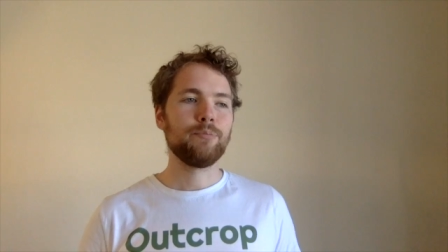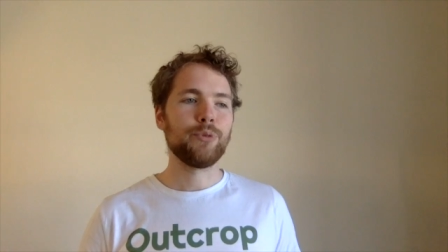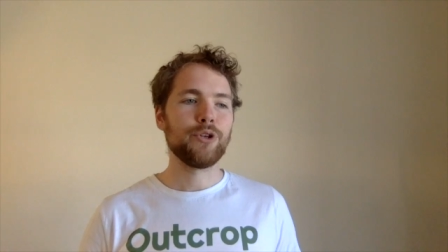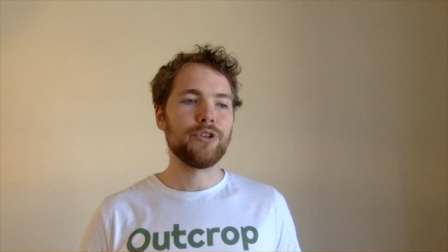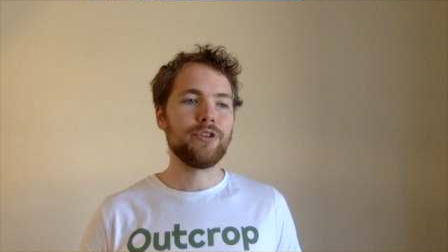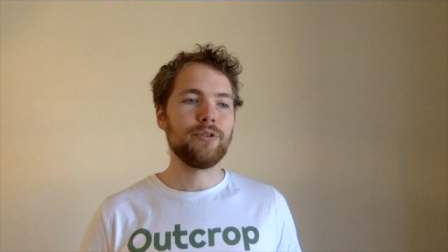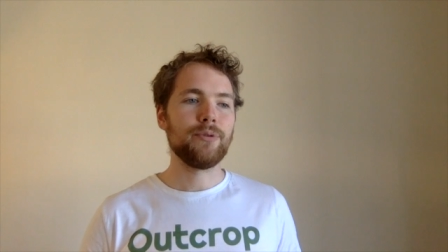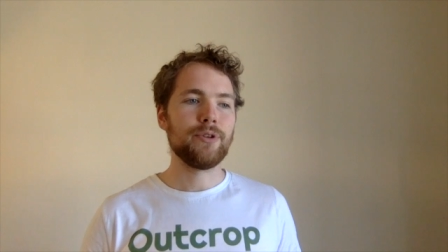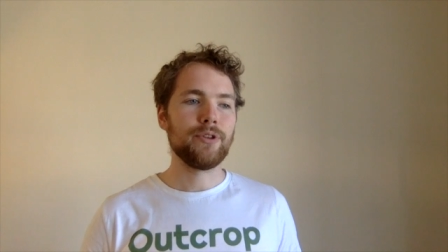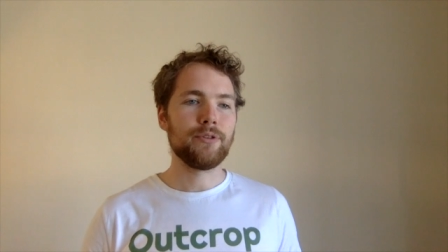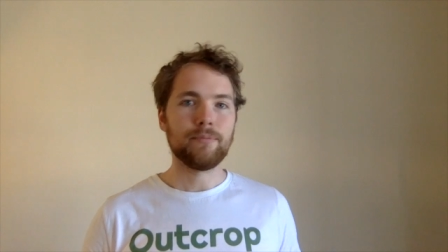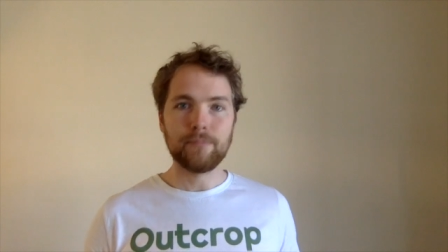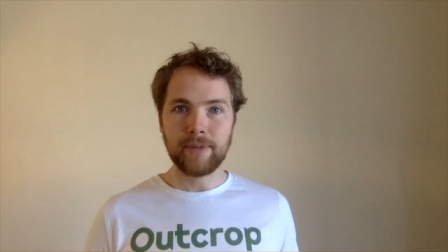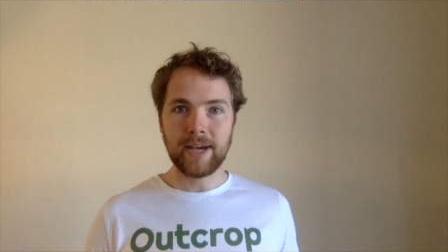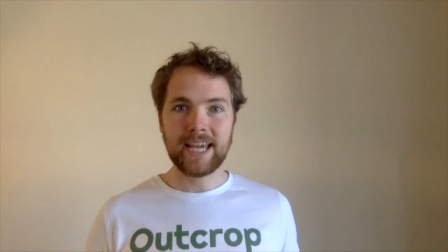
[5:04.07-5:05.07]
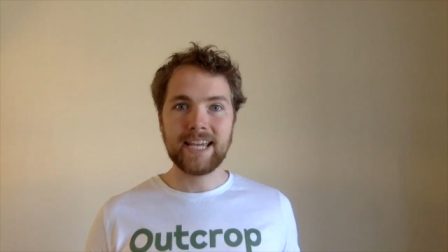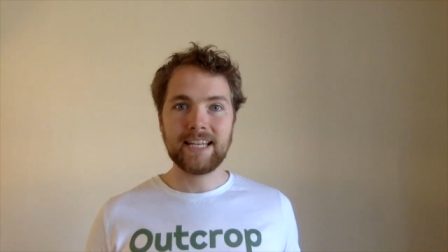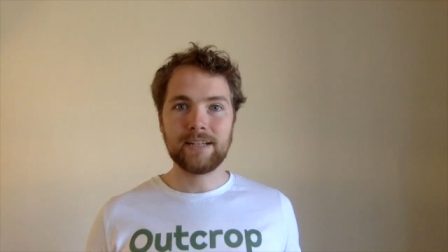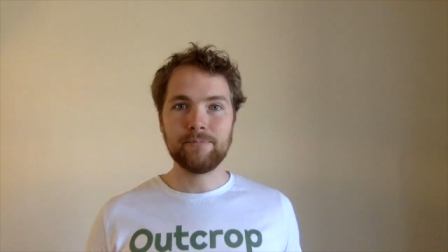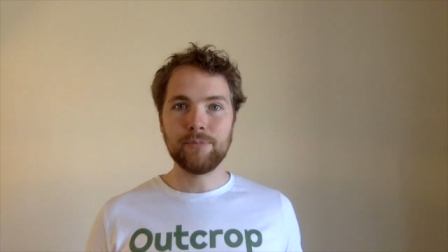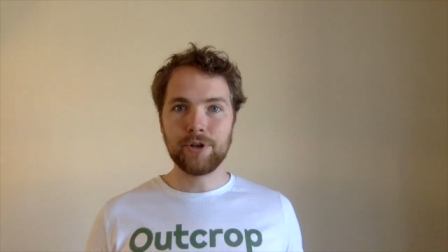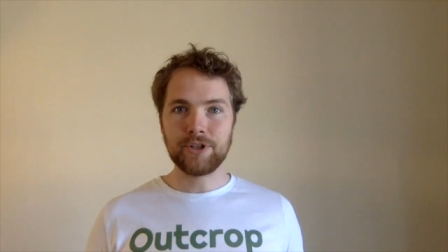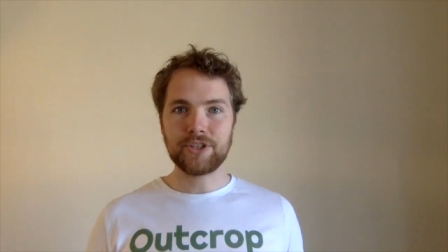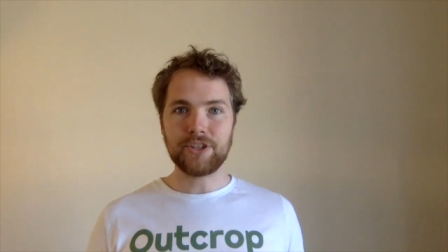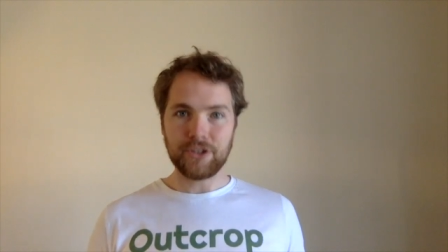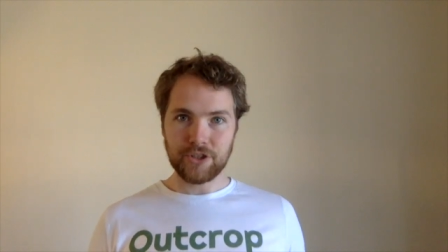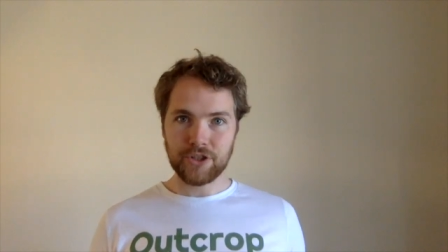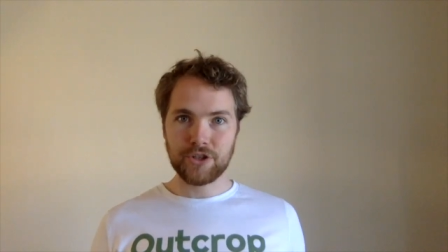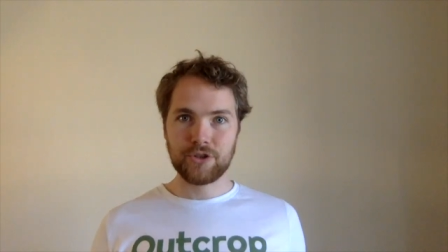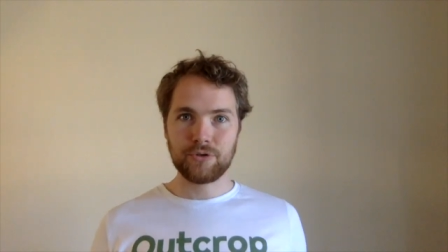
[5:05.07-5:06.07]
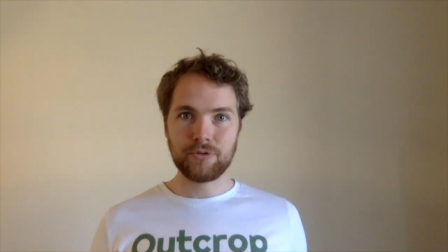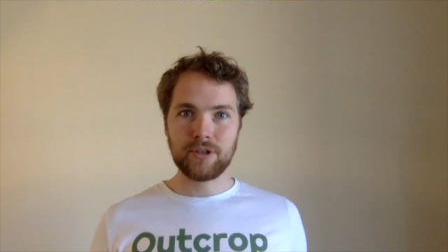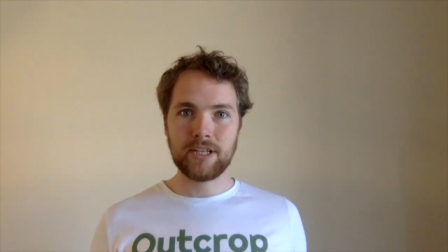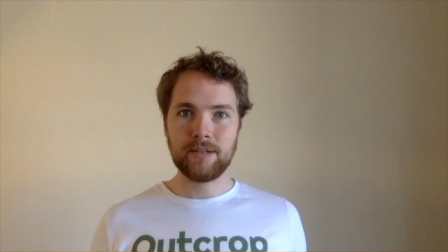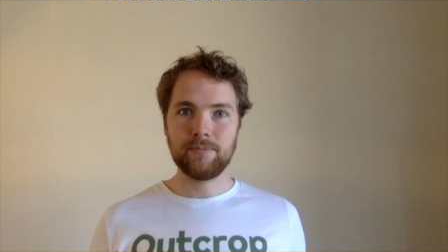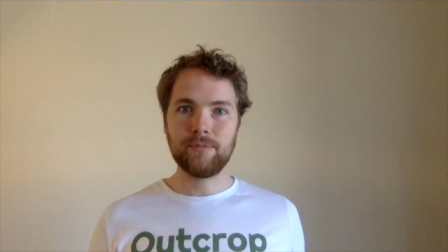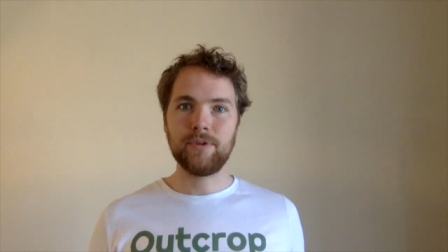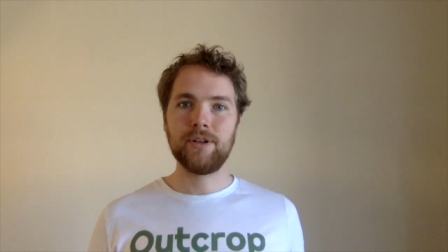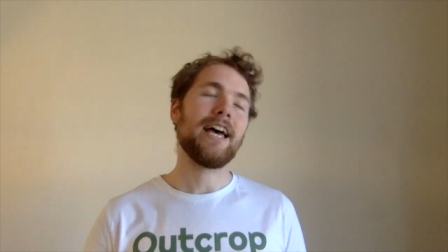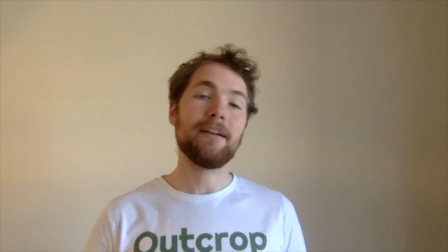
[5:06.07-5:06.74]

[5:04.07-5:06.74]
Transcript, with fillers: But the main and most extreme